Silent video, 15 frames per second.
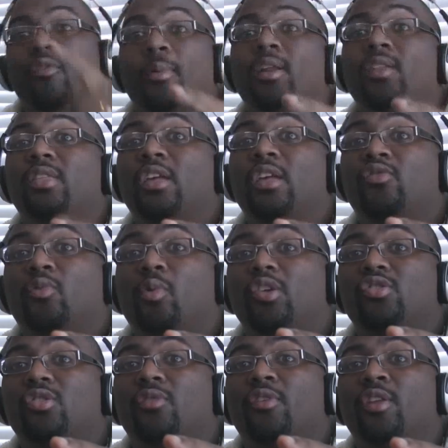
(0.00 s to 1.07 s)
Everybody, thanks for
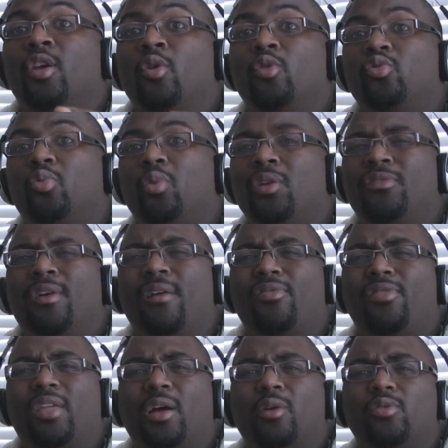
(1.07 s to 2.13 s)
watching the video.
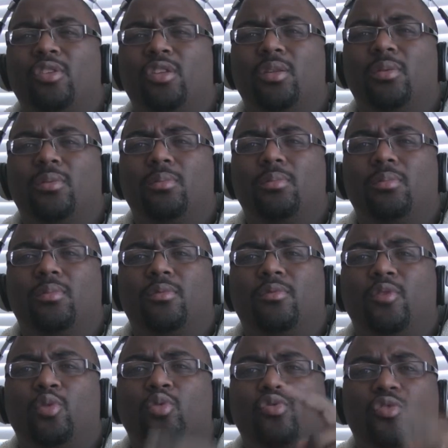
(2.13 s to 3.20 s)
25,000
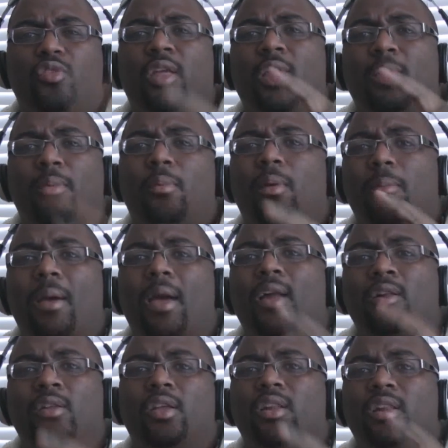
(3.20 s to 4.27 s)
views for the MMA
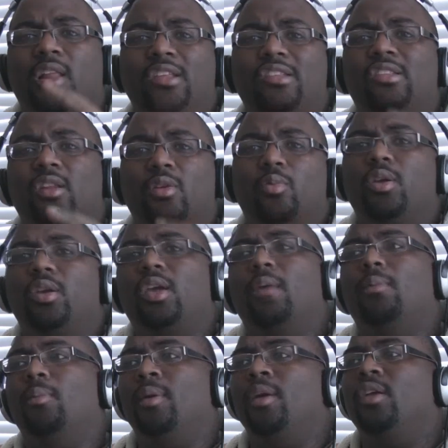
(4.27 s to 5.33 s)
battle in less than a week.
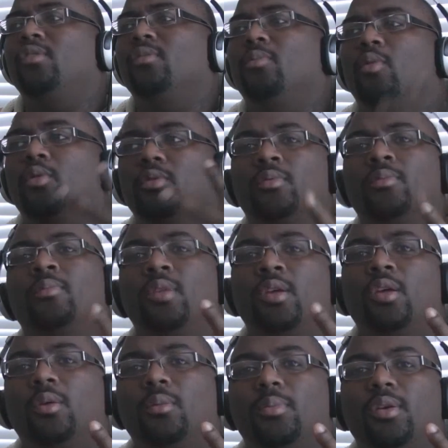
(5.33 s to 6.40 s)
MMA, it's important.
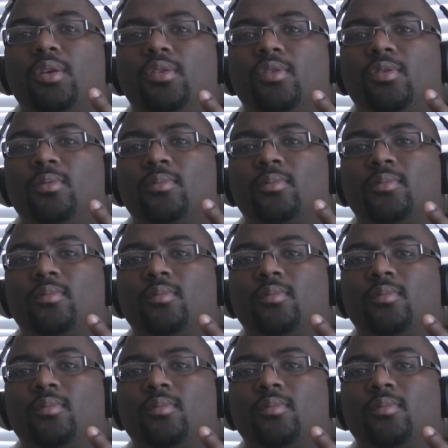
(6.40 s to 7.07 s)
Peace.